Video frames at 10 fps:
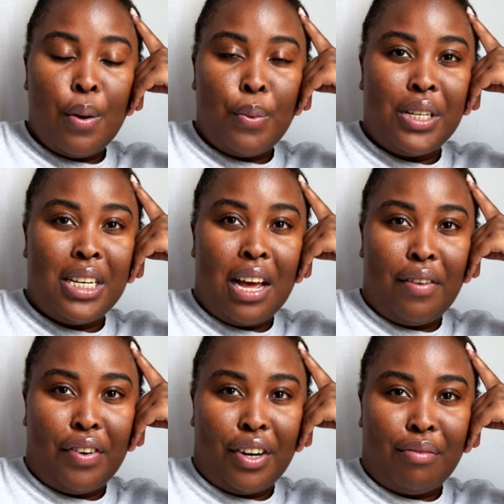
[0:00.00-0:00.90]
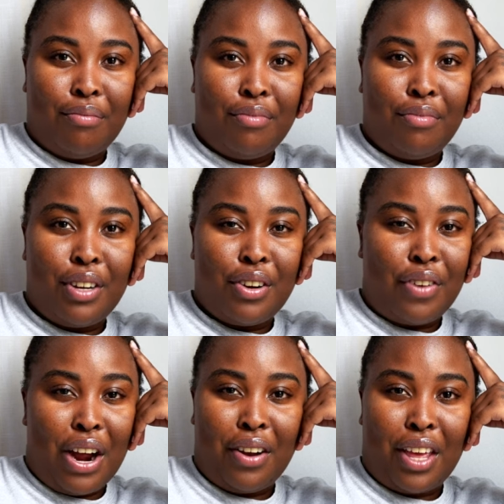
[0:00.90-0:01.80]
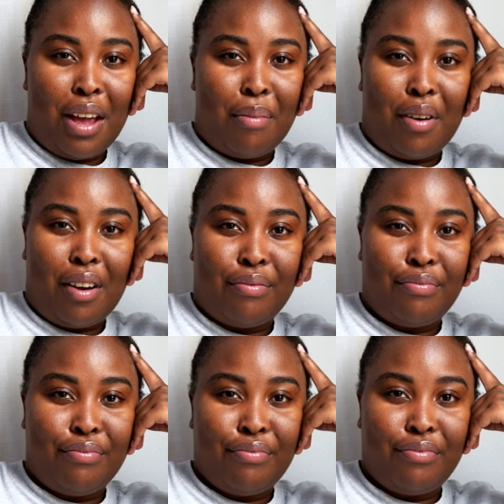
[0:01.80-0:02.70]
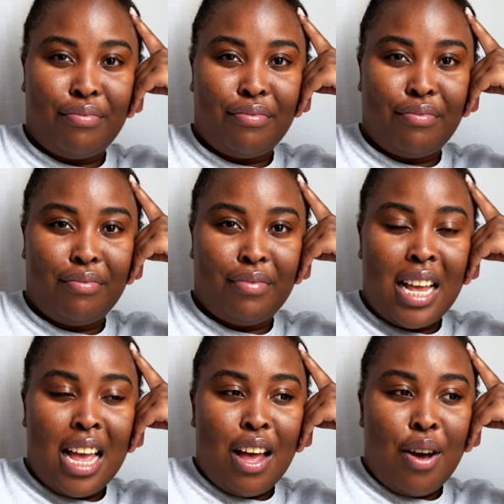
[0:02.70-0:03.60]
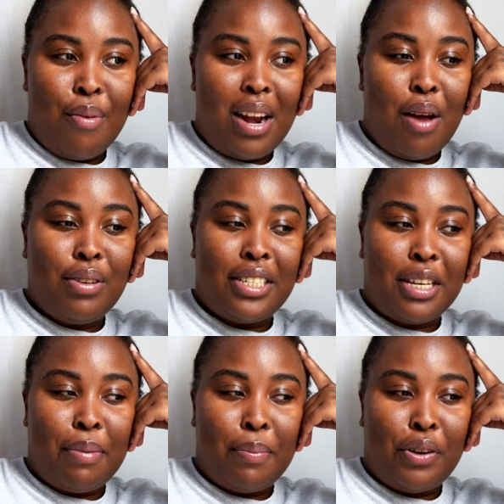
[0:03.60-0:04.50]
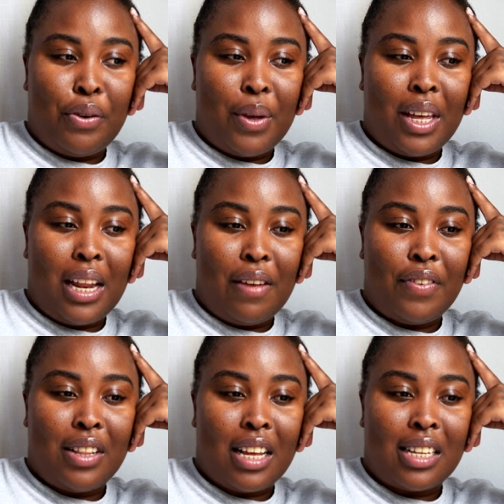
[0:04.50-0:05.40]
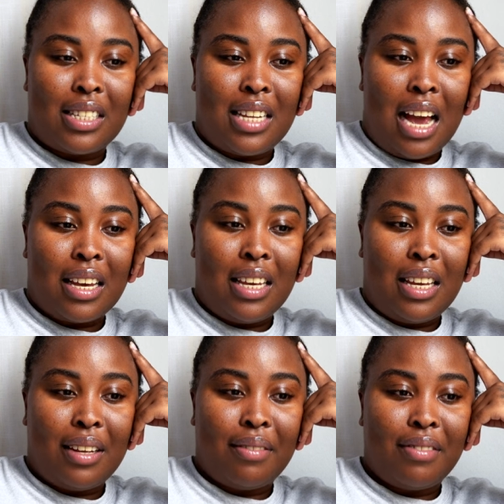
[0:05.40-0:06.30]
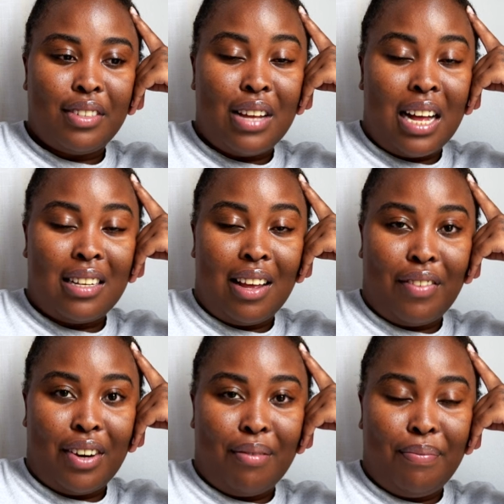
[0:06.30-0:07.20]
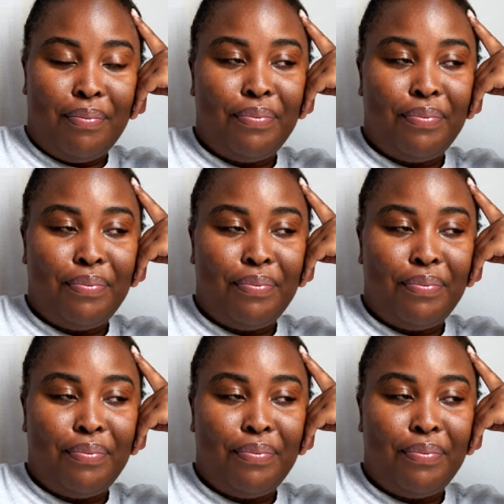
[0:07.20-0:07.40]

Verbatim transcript: will never cry on camera. When I see people doing it, I feel like it's tacky, so I'll never.